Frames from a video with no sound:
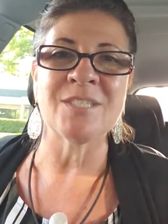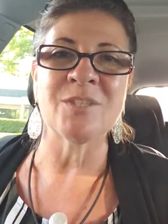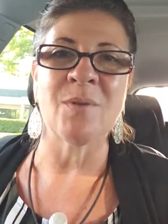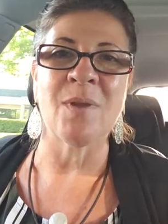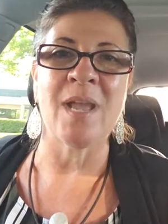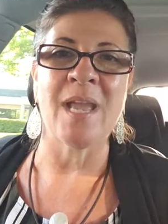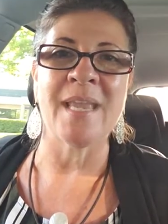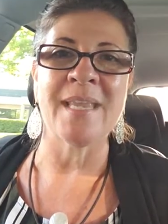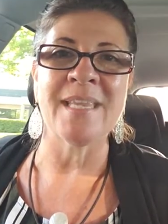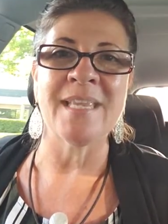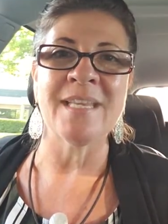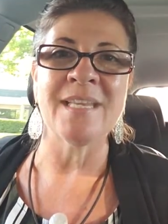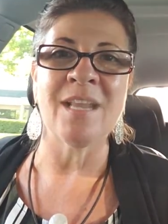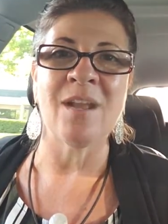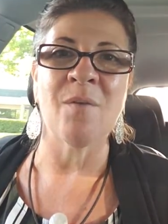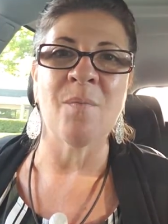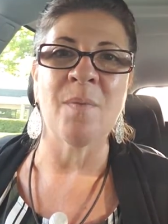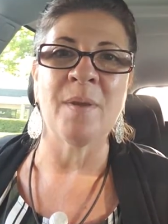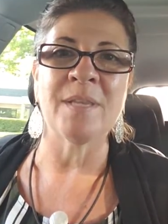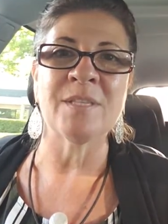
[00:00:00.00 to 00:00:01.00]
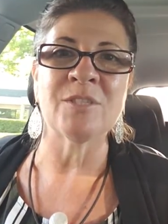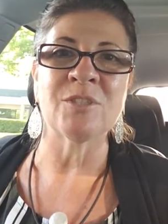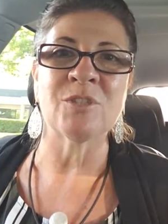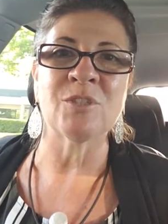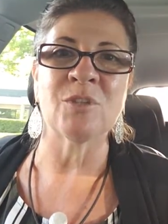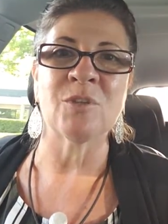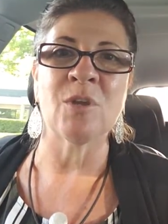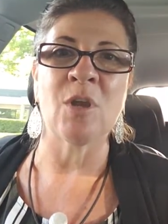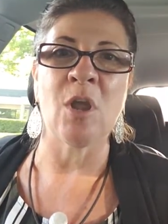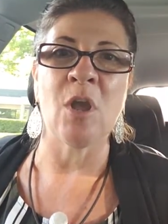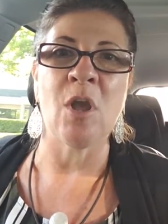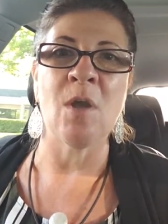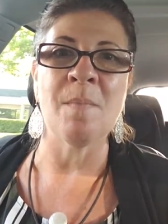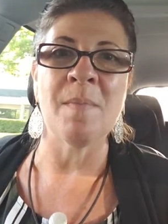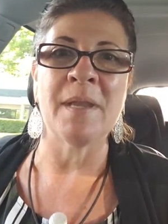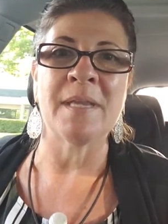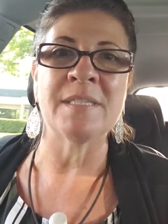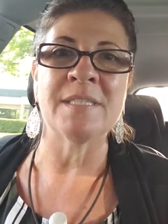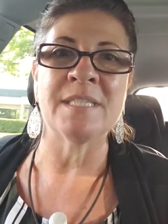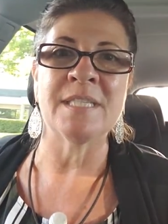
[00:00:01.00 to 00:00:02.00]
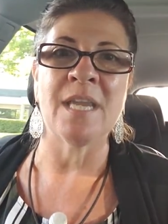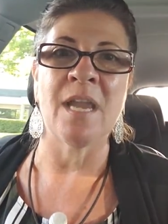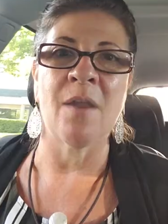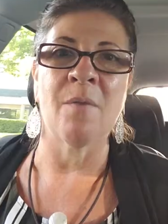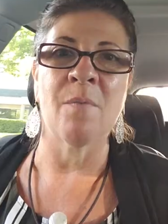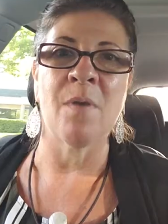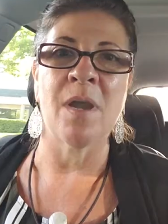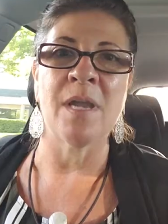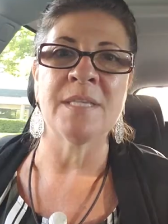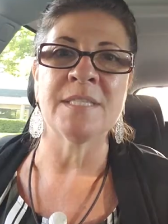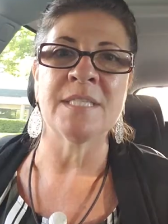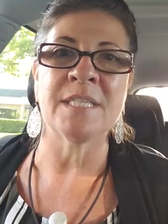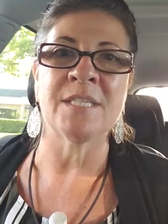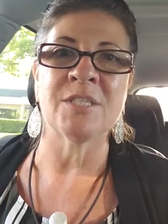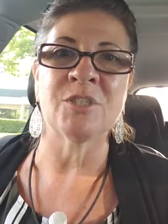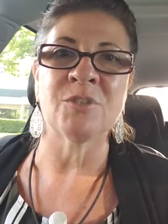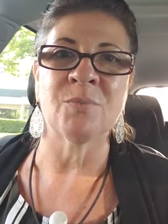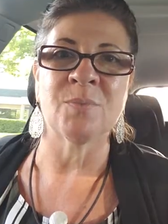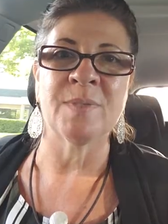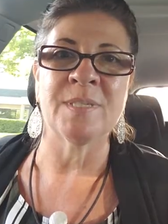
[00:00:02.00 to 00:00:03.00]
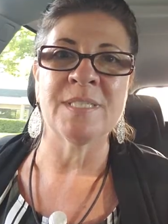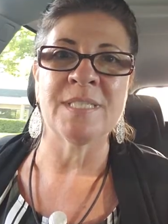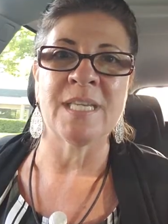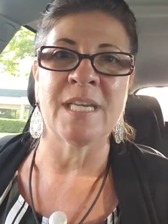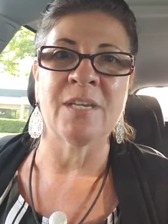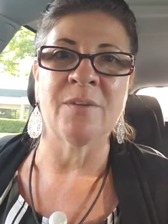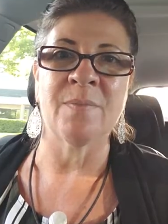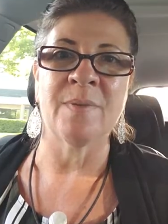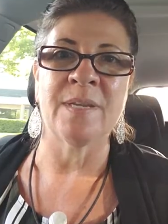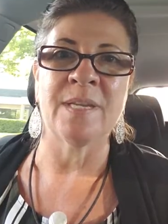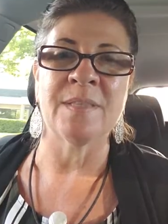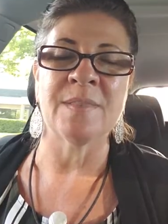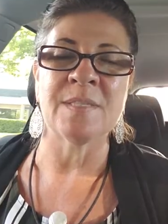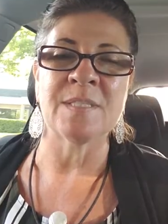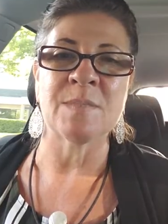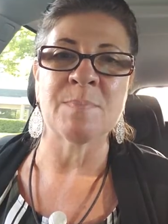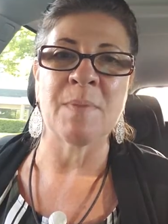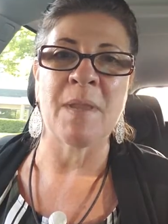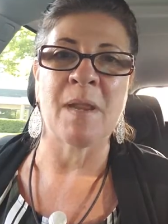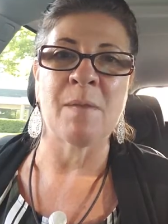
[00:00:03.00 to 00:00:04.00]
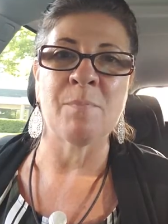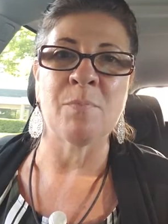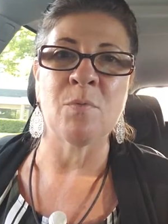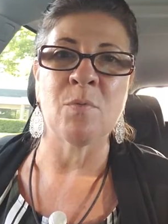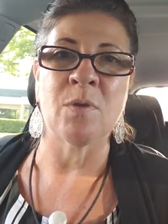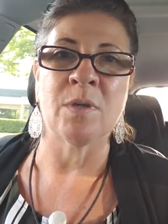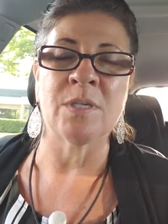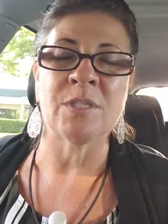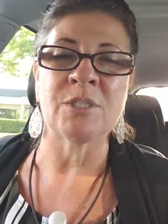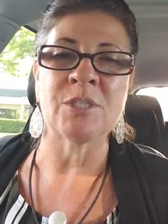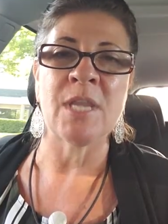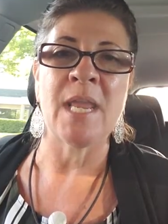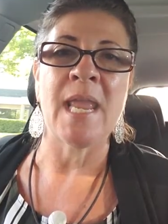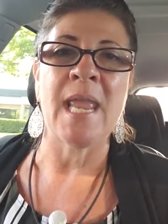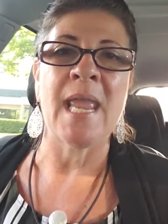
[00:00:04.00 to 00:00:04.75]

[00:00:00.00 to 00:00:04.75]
so I cannot wait to turn all my DIYs into redecorating this back porch.